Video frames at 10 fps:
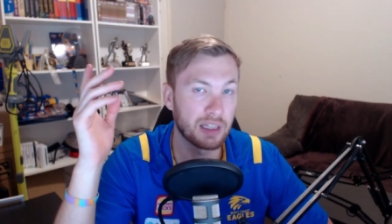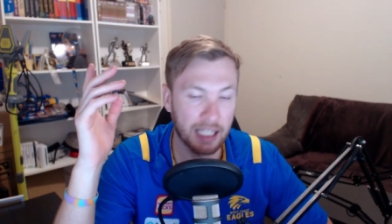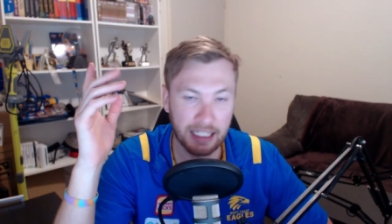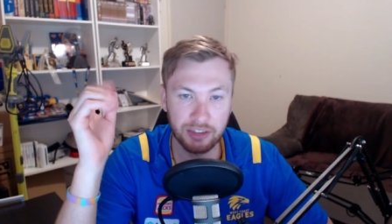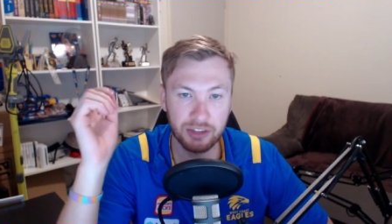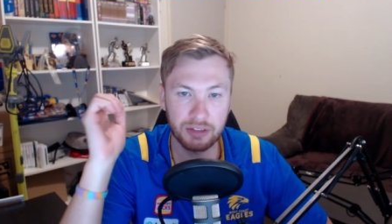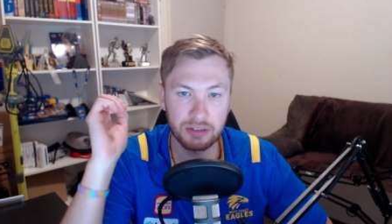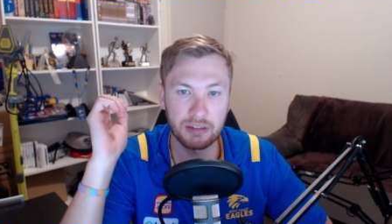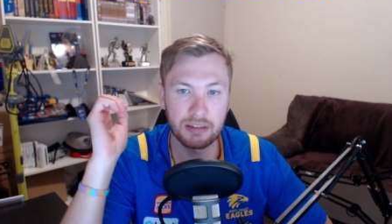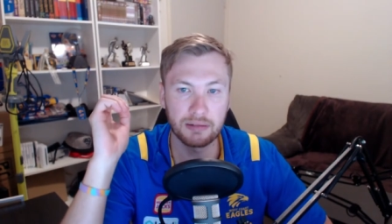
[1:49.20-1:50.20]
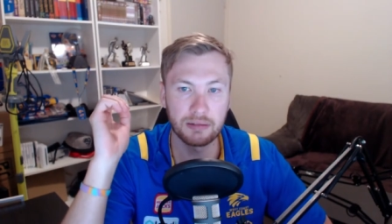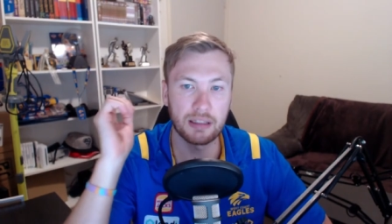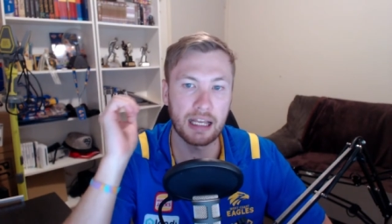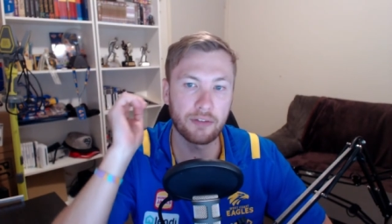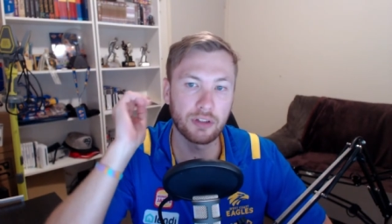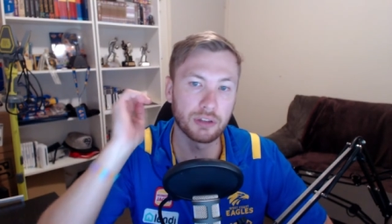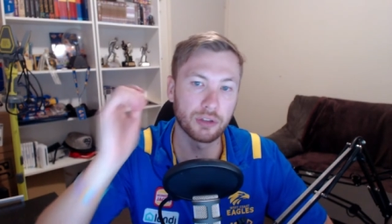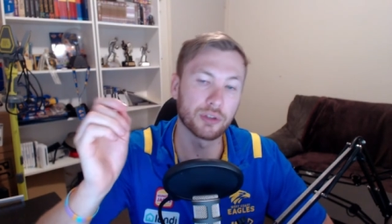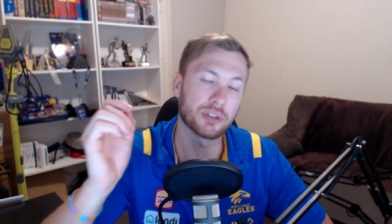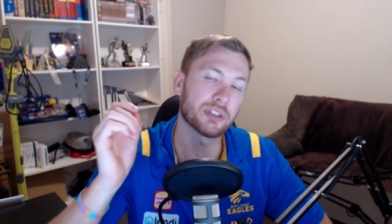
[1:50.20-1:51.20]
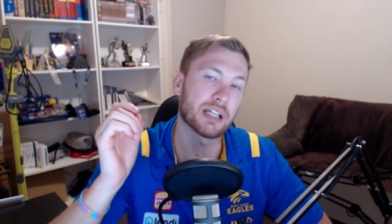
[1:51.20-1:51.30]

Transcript: let's have a look